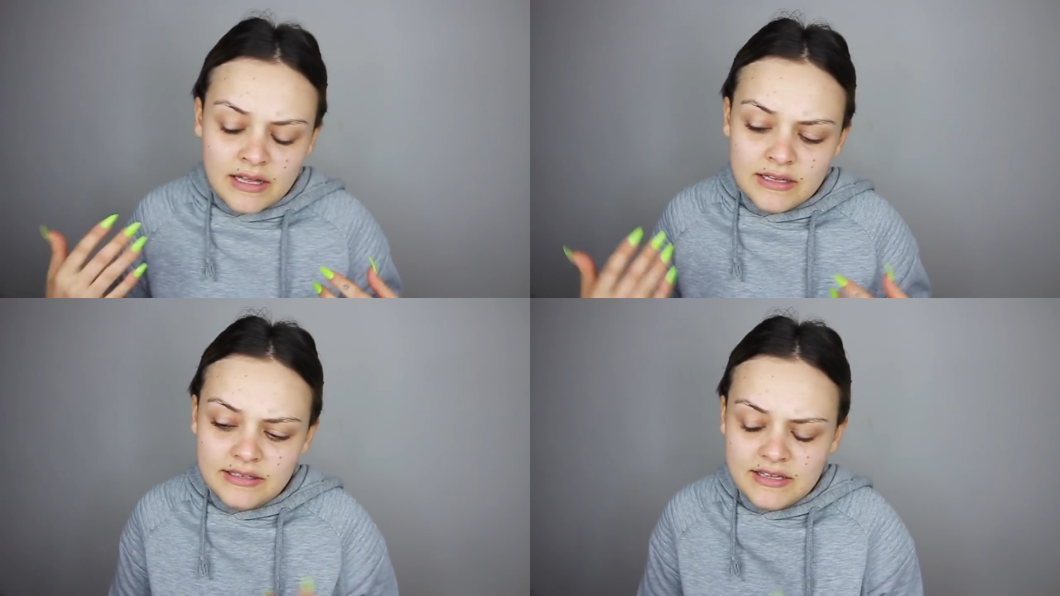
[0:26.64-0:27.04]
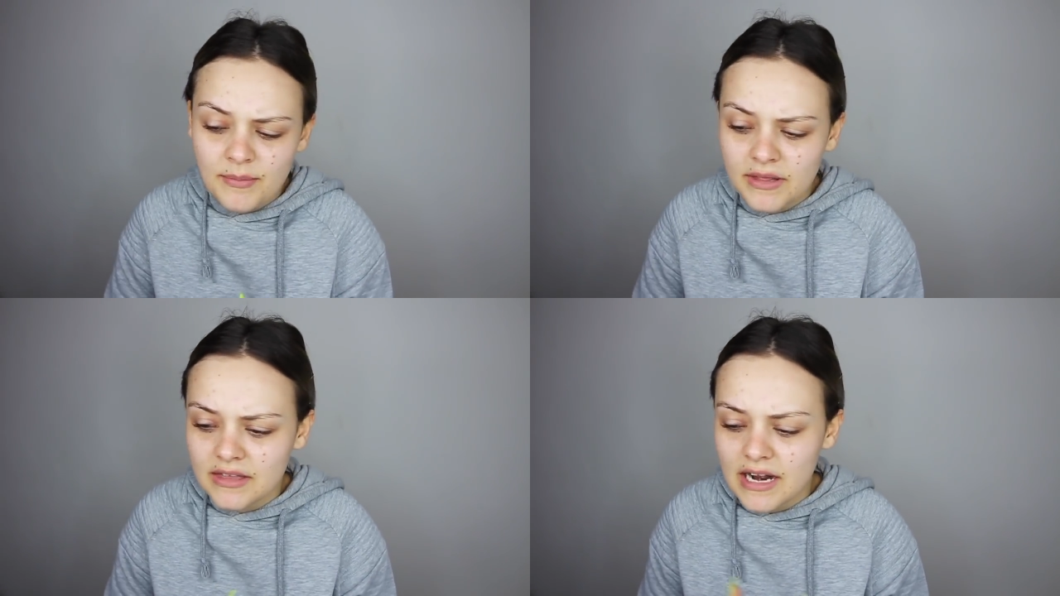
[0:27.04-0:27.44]

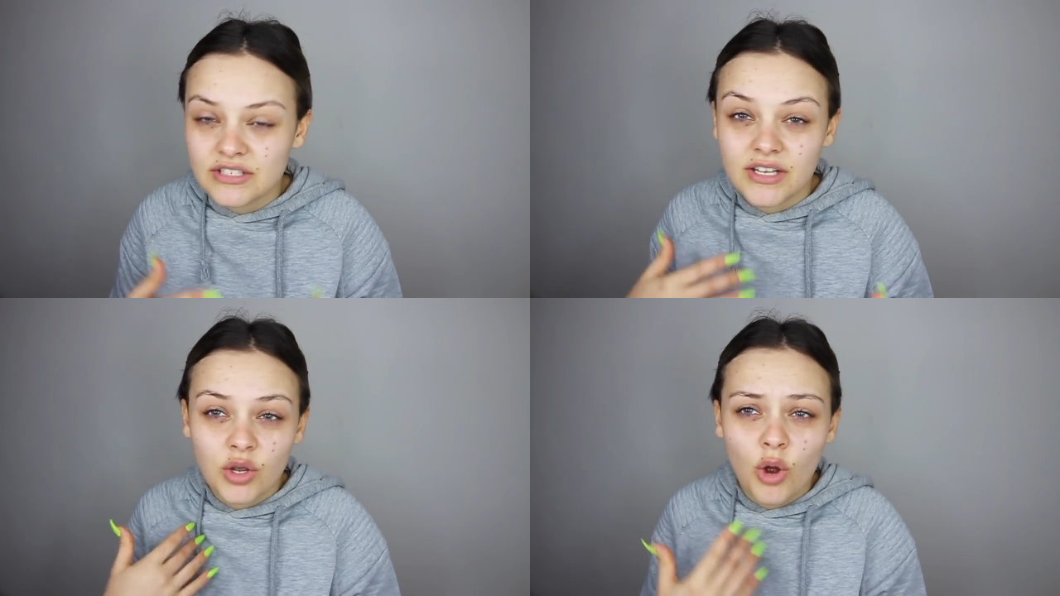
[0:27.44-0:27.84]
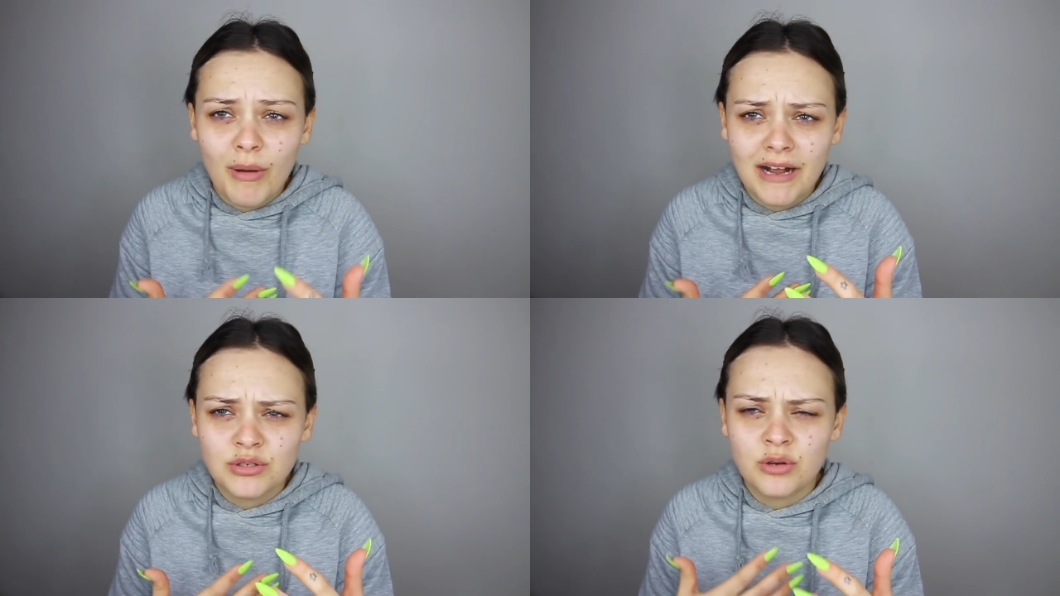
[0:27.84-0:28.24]
something that I just like go
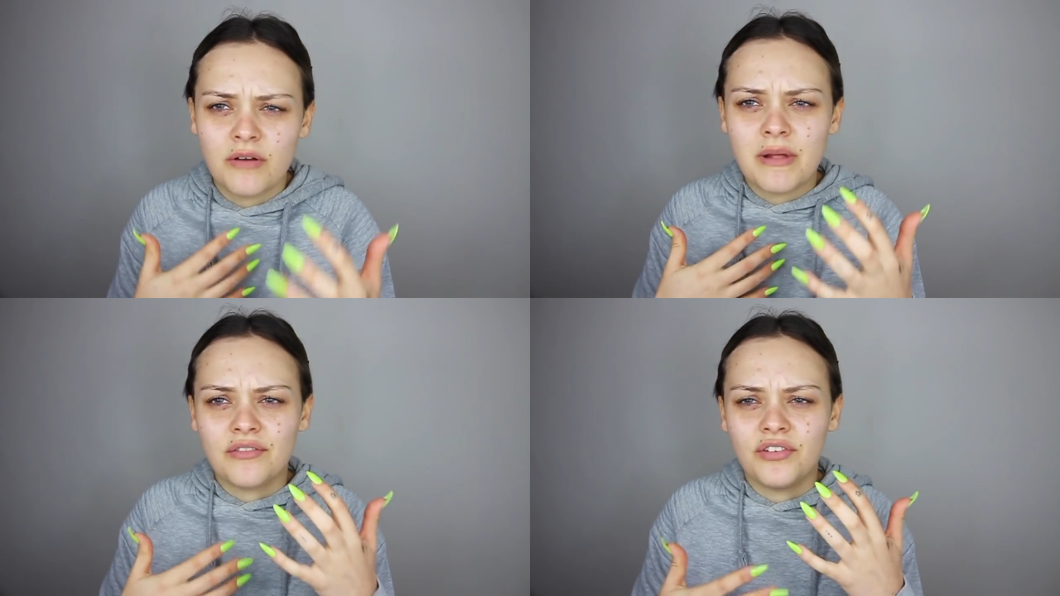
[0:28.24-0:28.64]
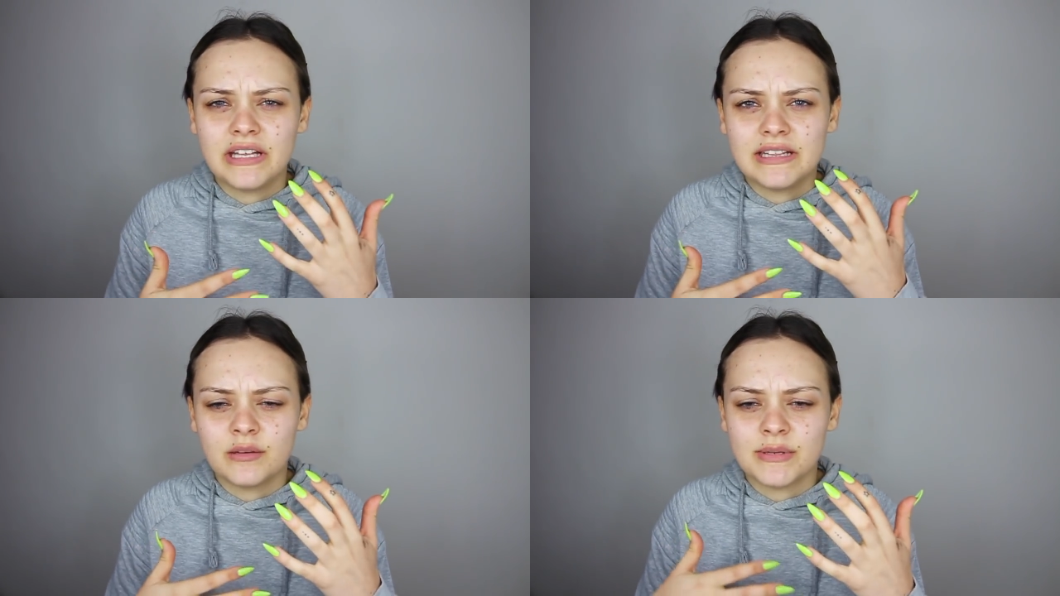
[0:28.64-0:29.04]
back to if I'm like
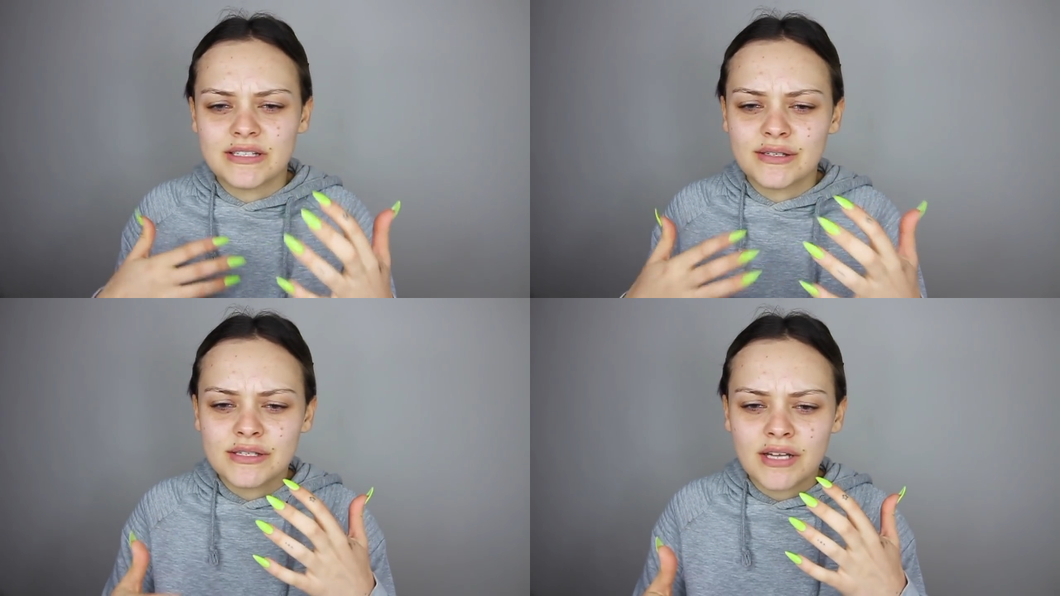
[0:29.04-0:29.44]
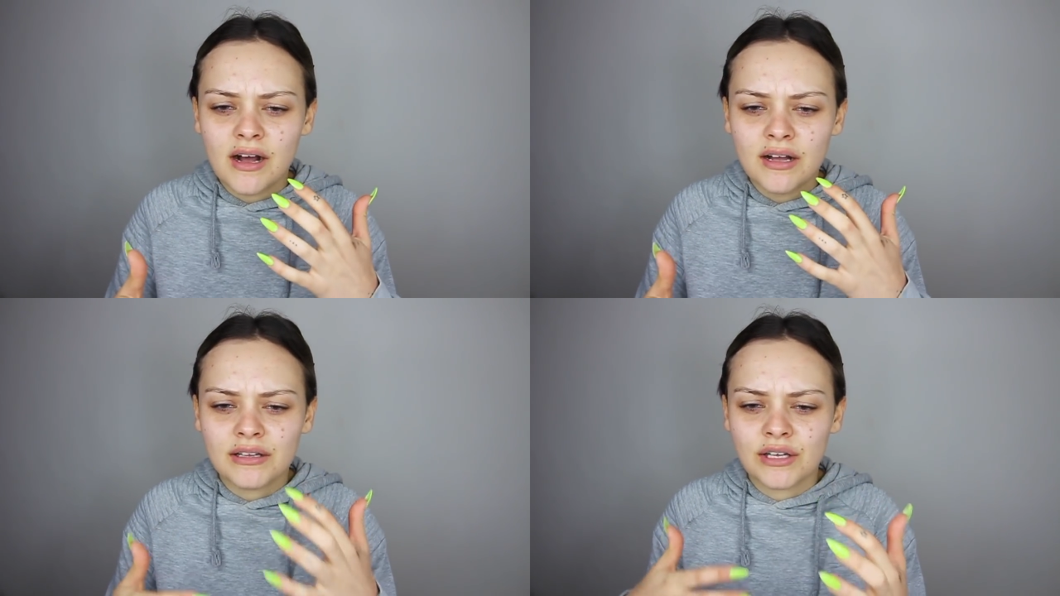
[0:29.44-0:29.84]
feeling a little bit
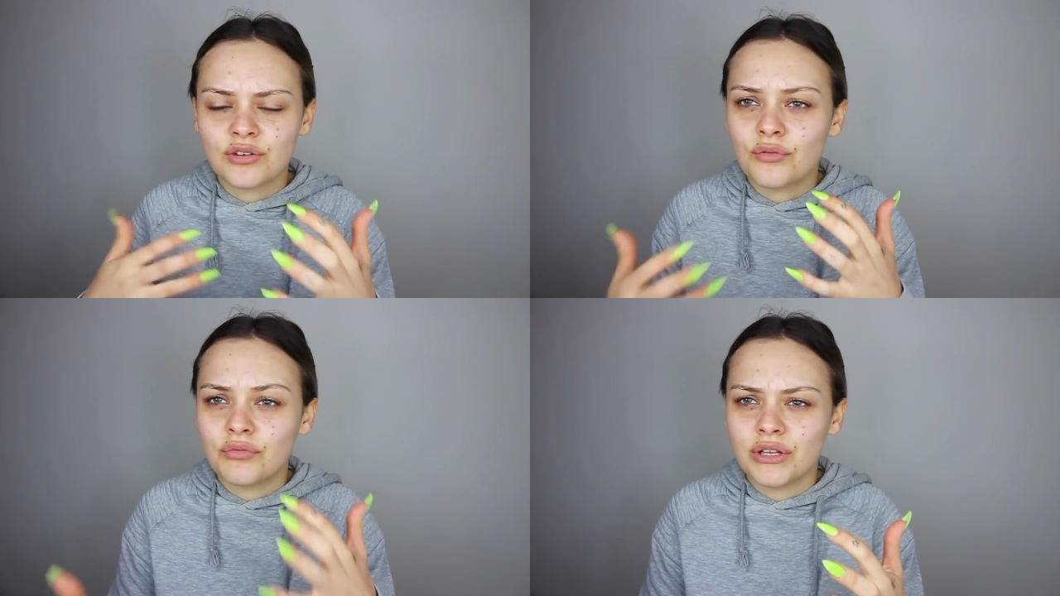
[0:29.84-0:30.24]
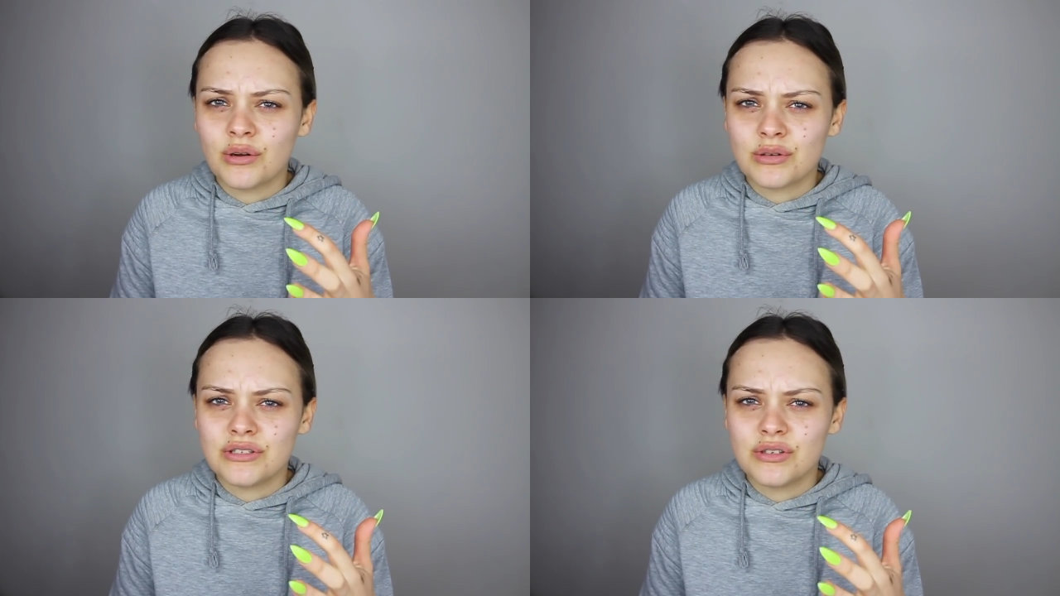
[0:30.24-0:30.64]
stuck and like don't really
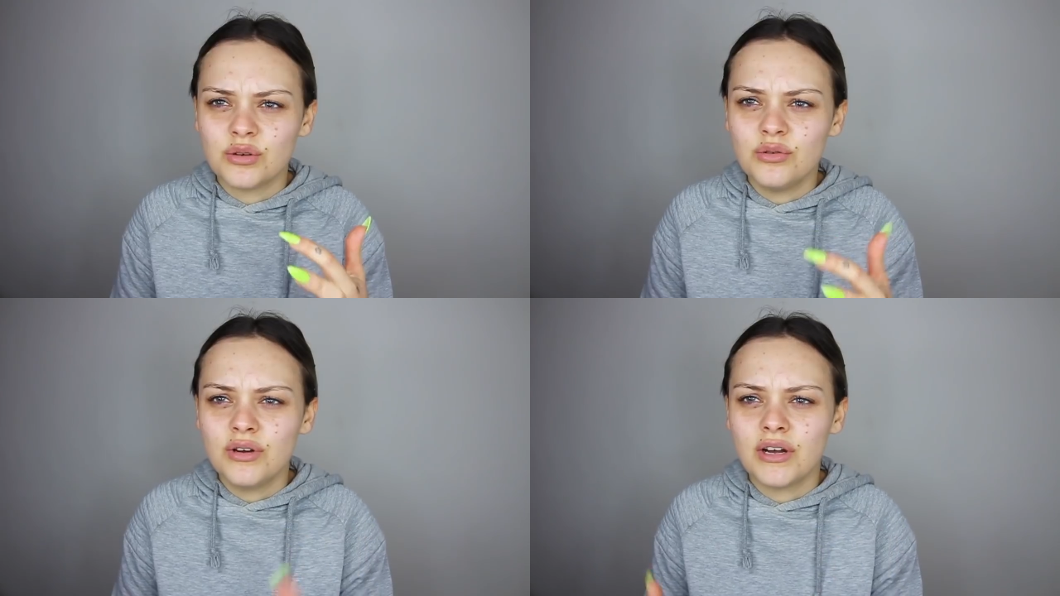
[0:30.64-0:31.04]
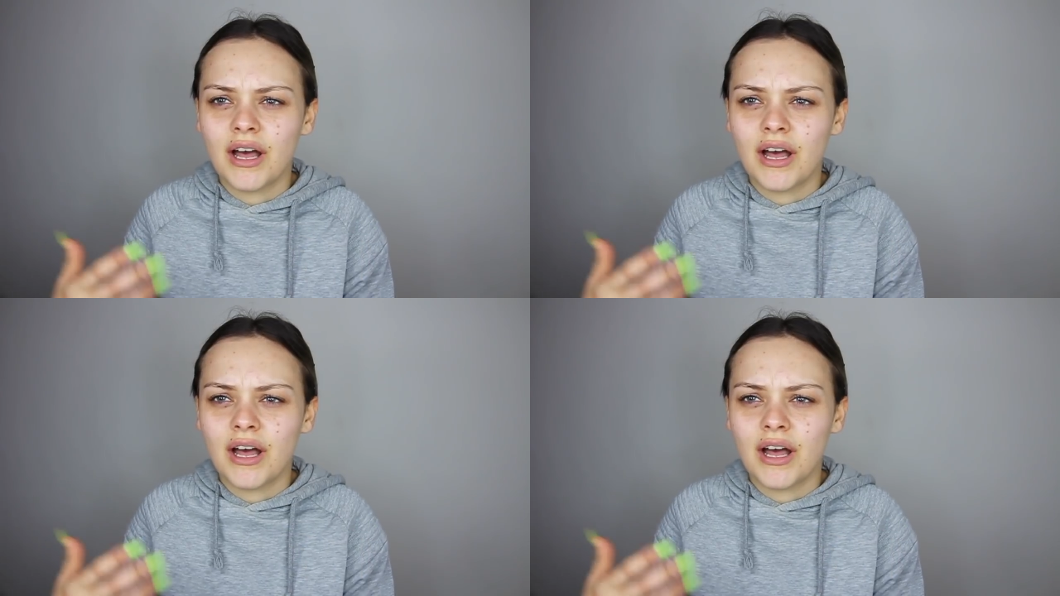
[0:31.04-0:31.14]
know what to do.